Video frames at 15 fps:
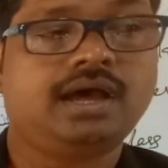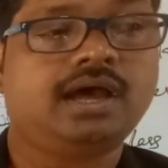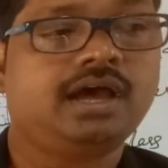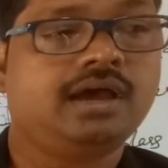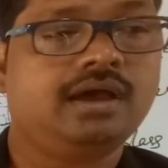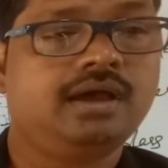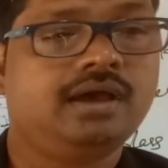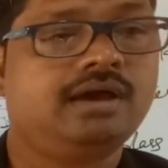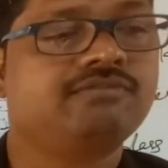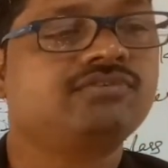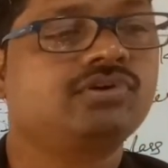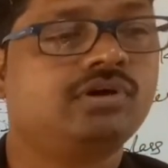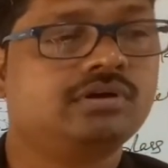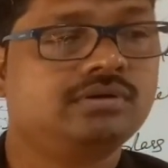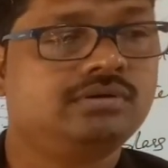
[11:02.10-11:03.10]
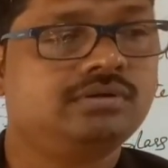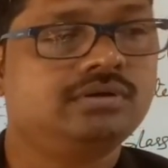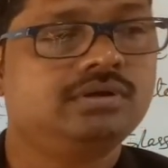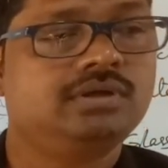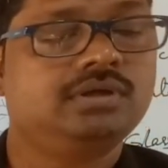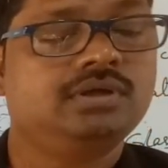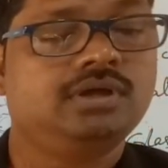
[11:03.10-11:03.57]
I have talked
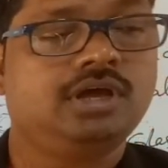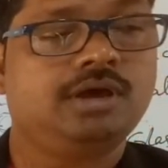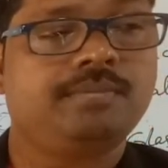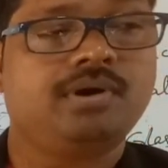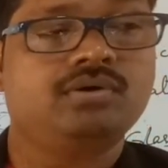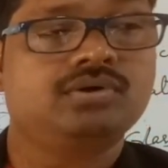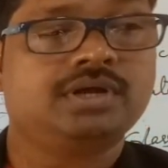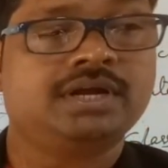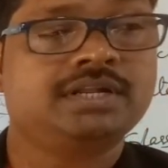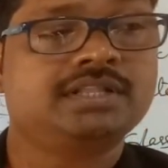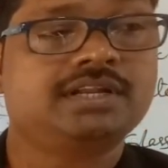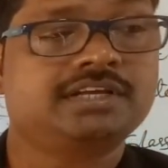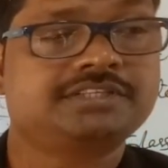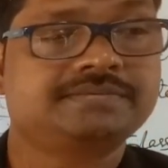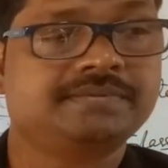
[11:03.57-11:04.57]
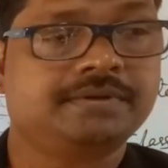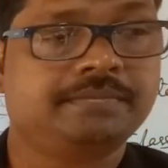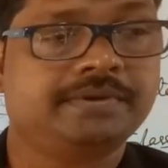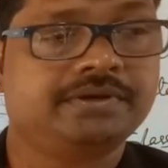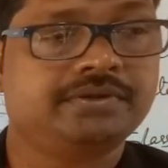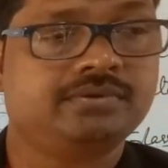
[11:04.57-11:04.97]
about another experiment.